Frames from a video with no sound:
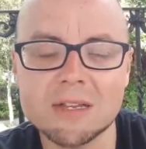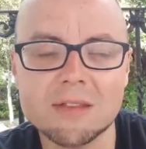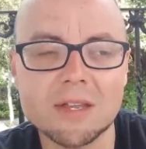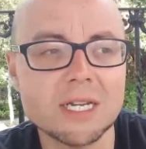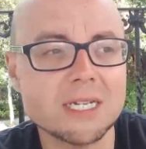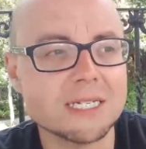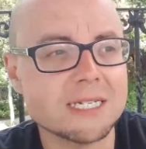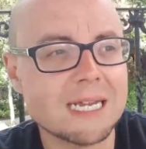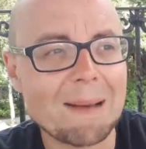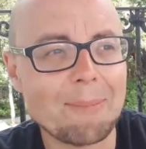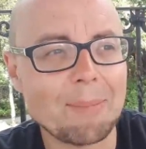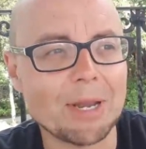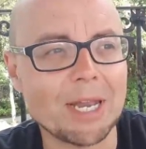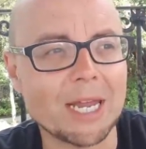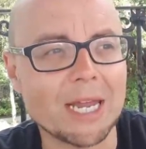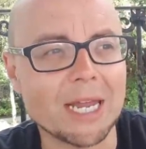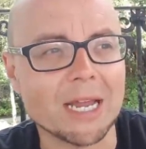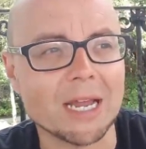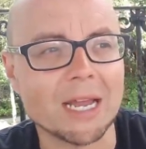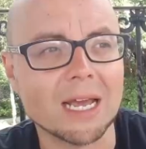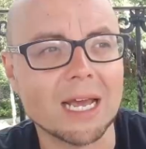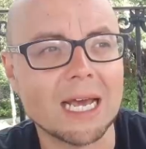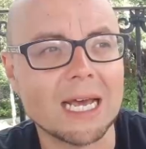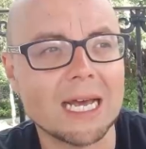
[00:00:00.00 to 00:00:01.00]
it's happening,
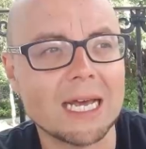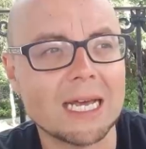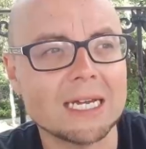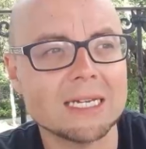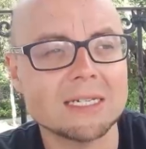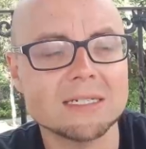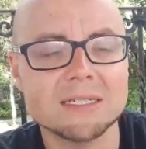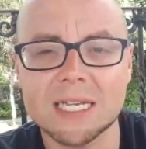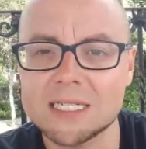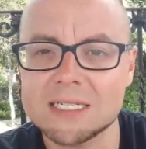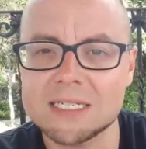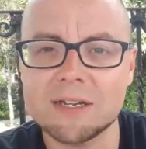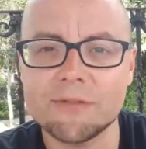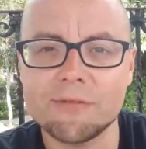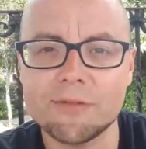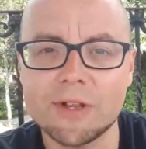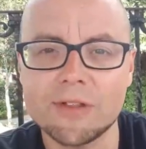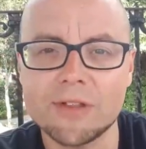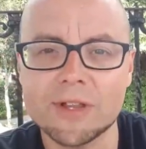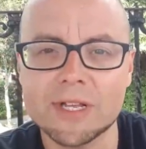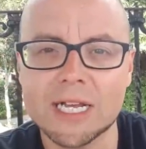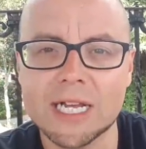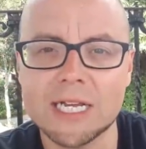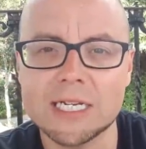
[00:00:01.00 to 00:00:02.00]
and that's definitely
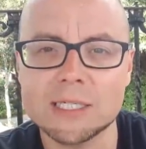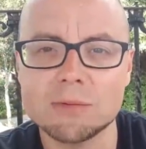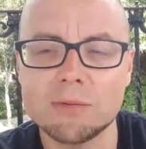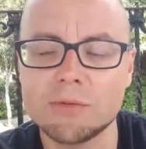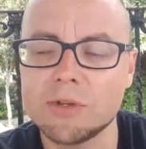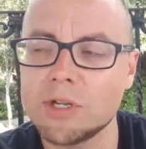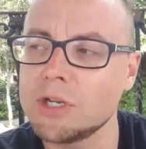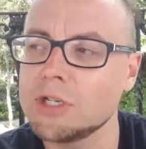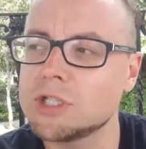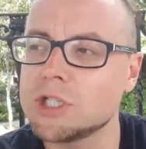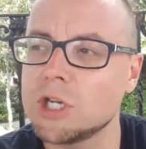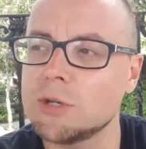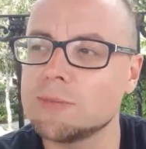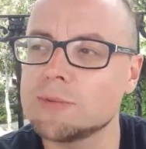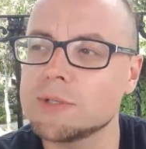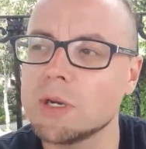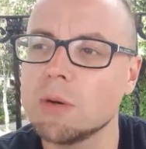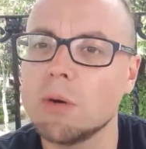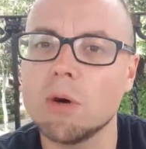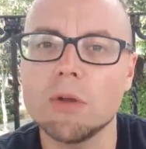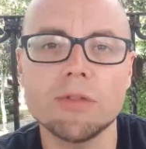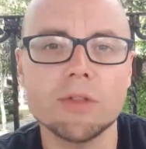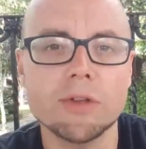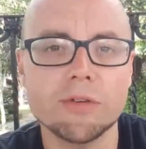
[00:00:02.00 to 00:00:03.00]
the case with YouTube.
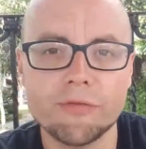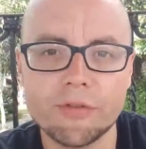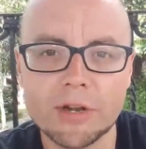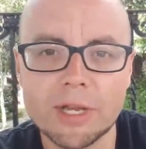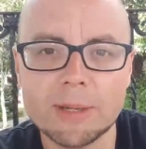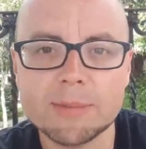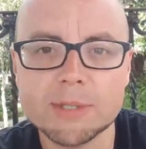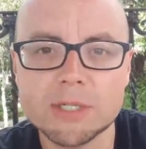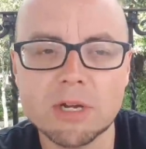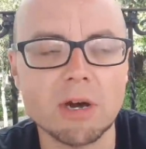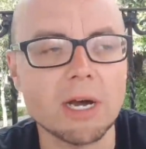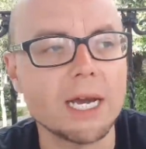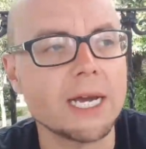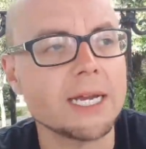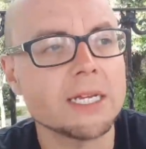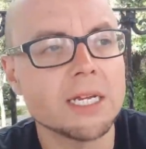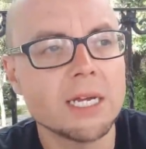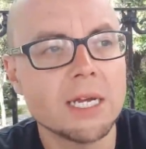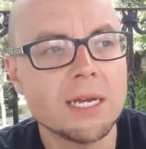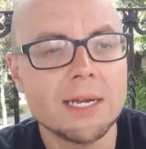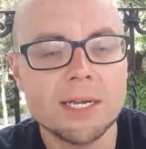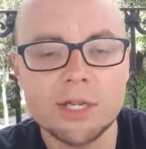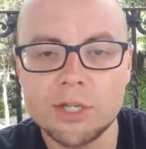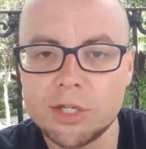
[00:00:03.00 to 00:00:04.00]
So on the flip side,
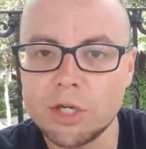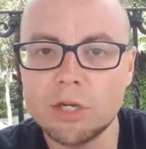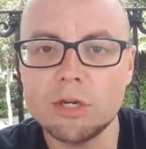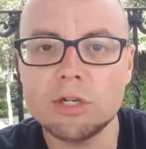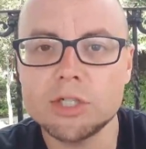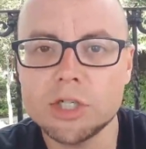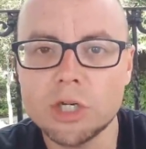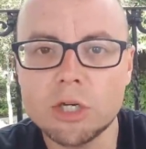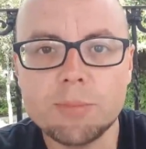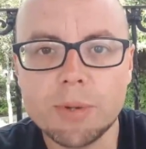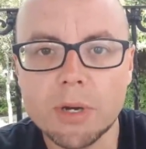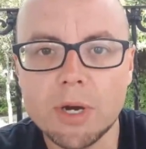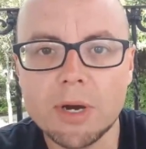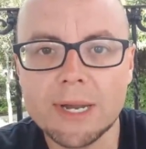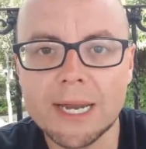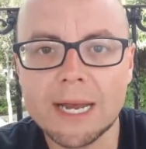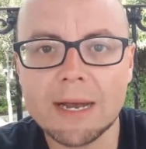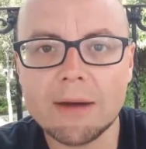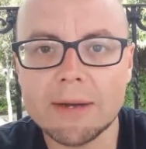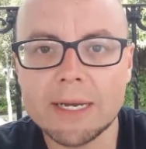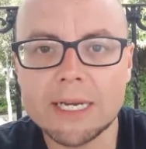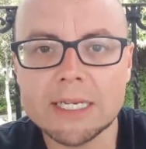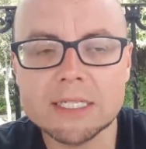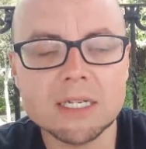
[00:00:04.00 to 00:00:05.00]
YouTube
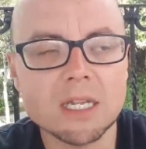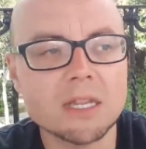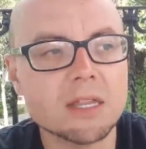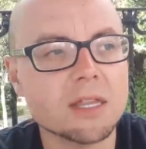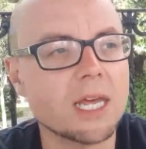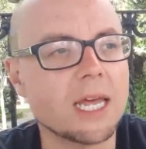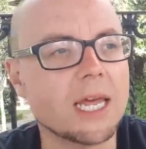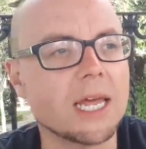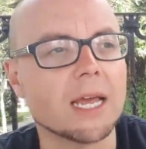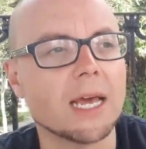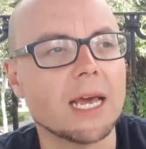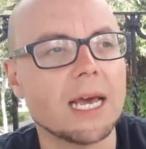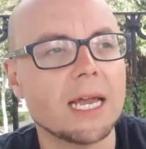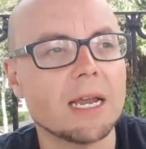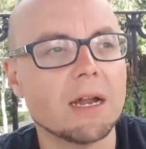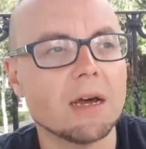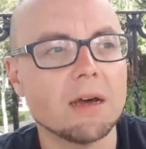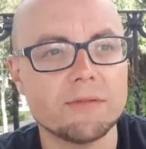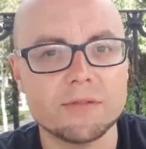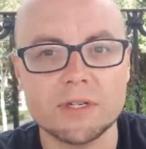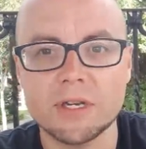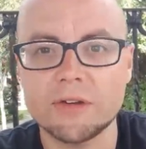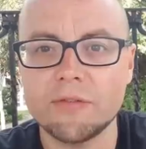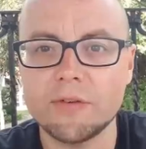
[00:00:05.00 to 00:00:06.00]
burnout is a thing, and
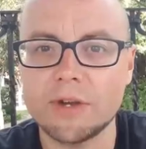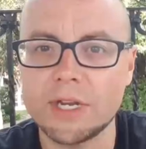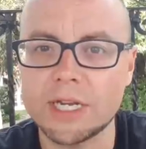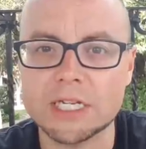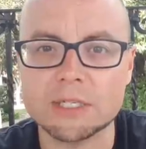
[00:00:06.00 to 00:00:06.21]
I've definitely